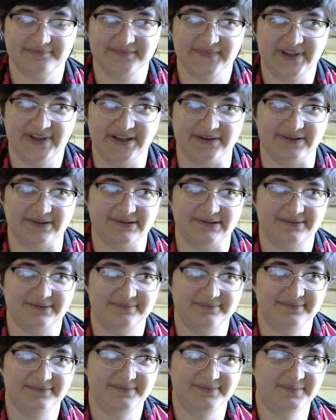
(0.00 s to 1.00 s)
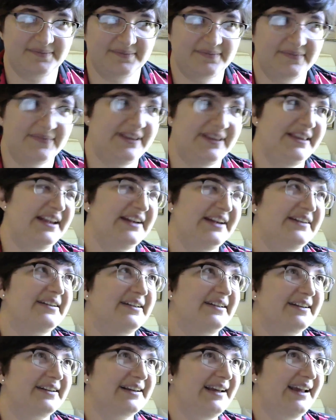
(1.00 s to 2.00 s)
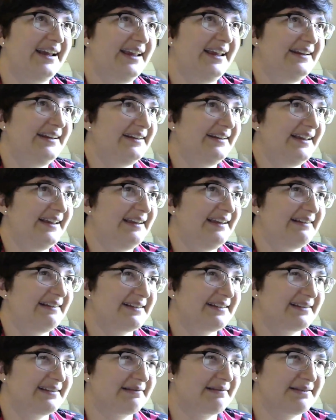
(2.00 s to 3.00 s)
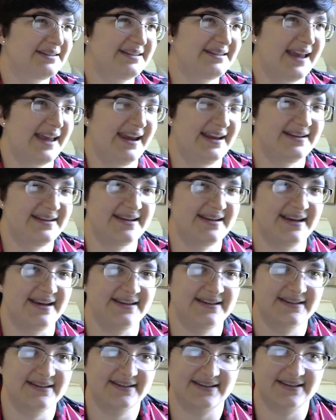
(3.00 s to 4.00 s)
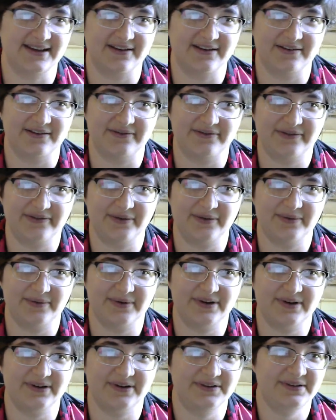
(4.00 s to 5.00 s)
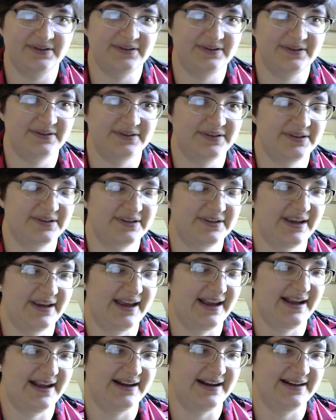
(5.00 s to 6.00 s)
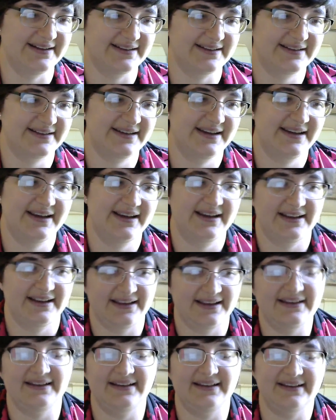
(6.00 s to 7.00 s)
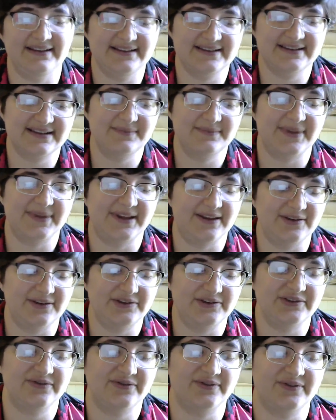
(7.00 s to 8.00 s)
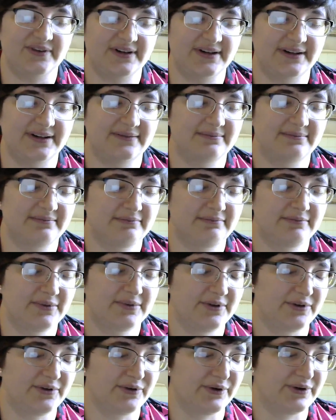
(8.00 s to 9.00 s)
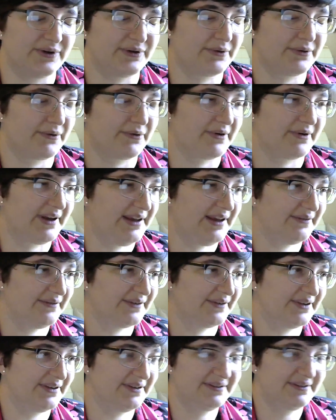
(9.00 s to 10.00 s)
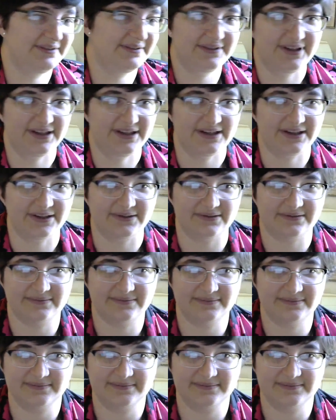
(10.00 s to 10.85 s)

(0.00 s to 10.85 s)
you know, they're kind of like scientists of the world, and this can be used for good or evil, you know.